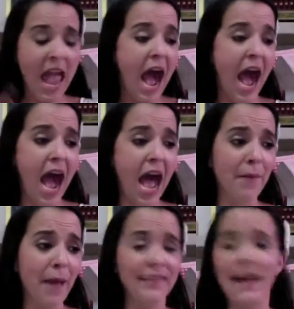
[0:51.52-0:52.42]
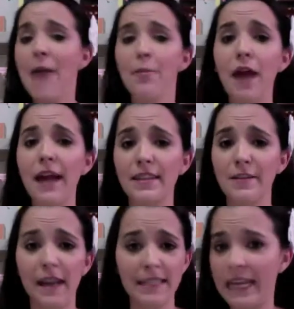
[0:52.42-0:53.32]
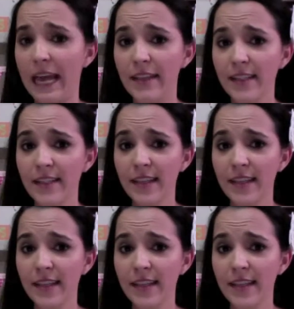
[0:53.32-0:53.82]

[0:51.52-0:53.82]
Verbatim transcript: I'm as hyperactive as it gets.